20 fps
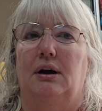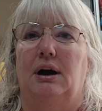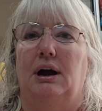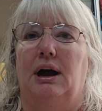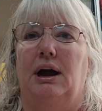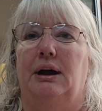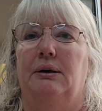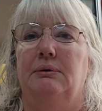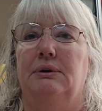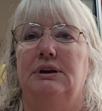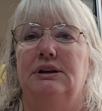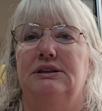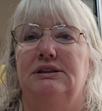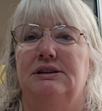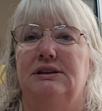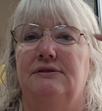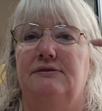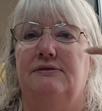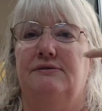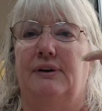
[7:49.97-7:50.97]
I would
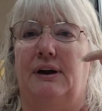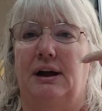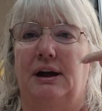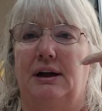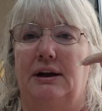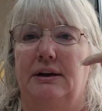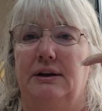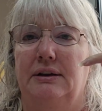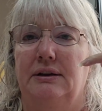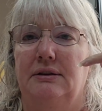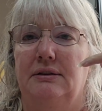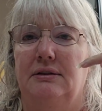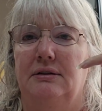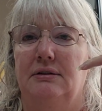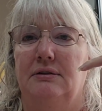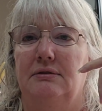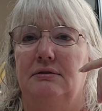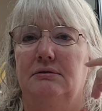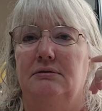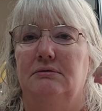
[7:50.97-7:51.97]
divide
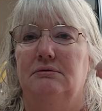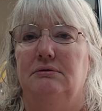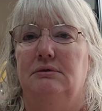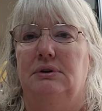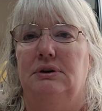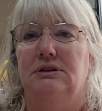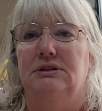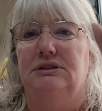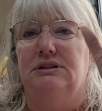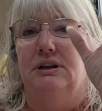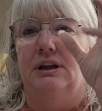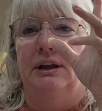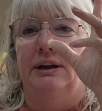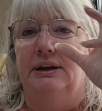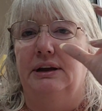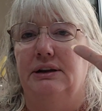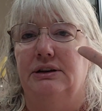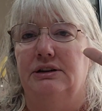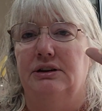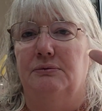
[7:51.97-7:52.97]
until I
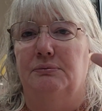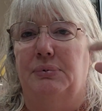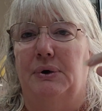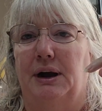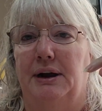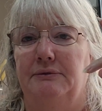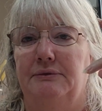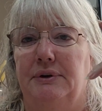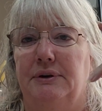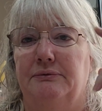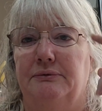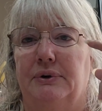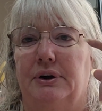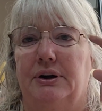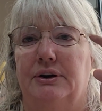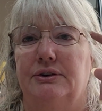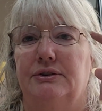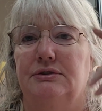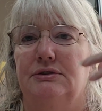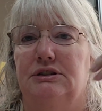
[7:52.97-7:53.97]
get to a prime number,
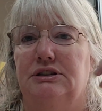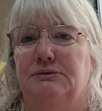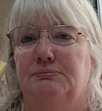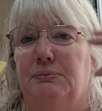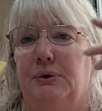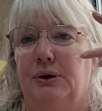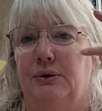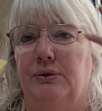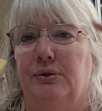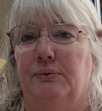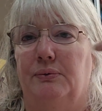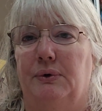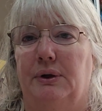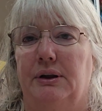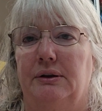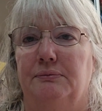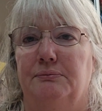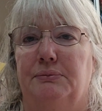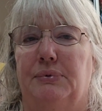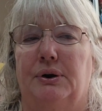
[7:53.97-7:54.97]
both
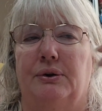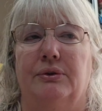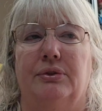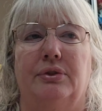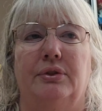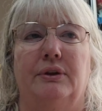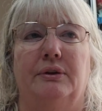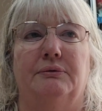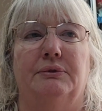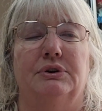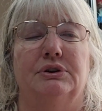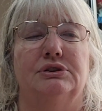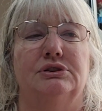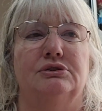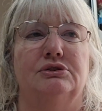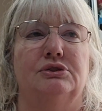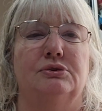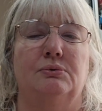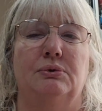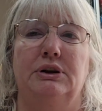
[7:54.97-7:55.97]
numbers. So
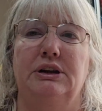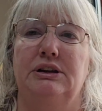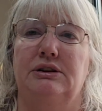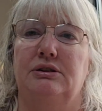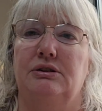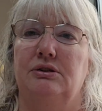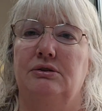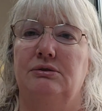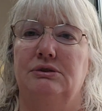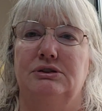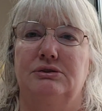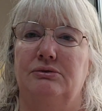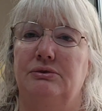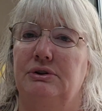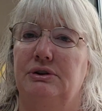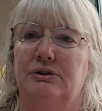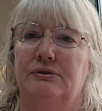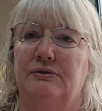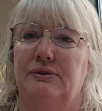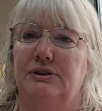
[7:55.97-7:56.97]
22 is only
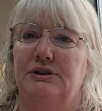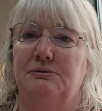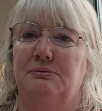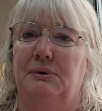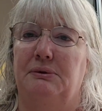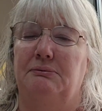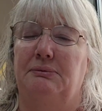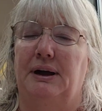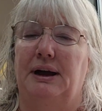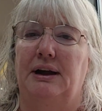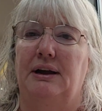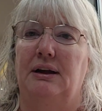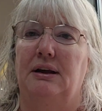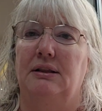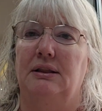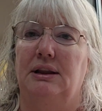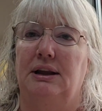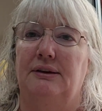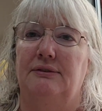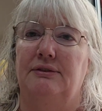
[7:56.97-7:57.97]
divisible by
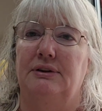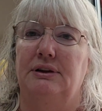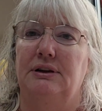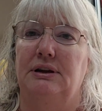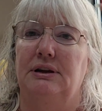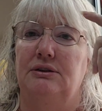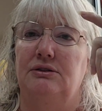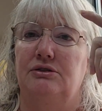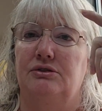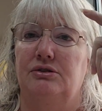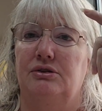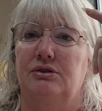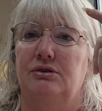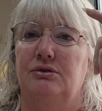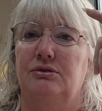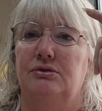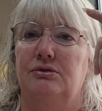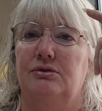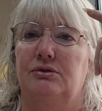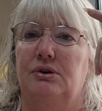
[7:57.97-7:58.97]
11 and 2.